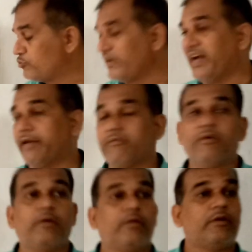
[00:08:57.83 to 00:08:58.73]
were
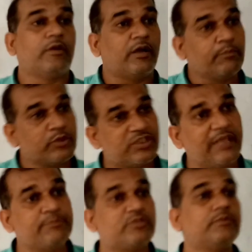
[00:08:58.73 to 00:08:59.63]

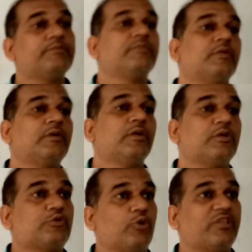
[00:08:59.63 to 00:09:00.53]
non-Muslims,
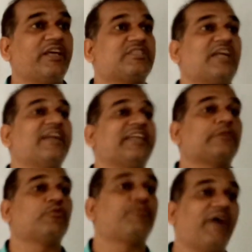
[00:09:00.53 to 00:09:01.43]
so they
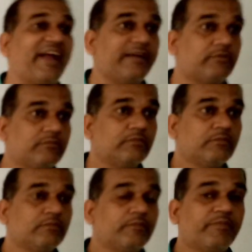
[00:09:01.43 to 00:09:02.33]
started to fight.
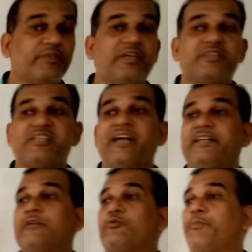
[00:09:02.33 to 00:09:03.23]
They
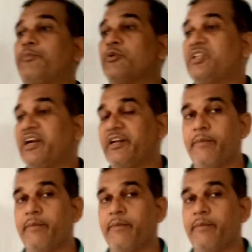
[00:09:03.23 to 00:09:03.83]
started to put their